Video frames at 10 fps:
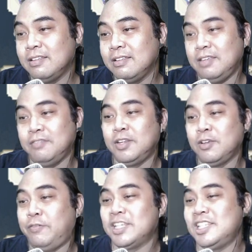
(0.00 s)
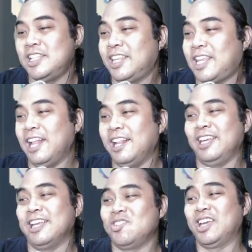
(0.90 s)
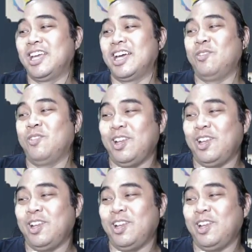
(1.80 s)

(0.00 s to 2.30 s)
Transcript: even though if it's not Talia, so I got what I